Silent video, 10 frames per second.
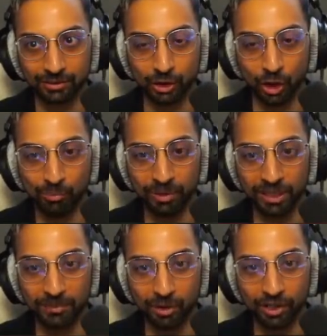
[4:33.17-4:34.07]
Joel,
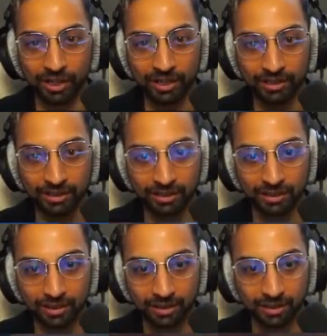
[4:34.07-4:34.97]
big amore. Stone point,
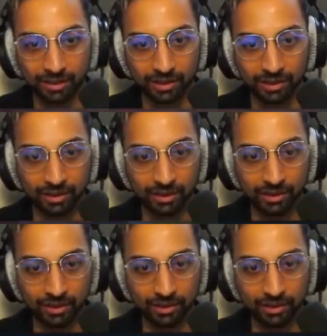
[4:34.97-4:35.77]
stone point, stone point!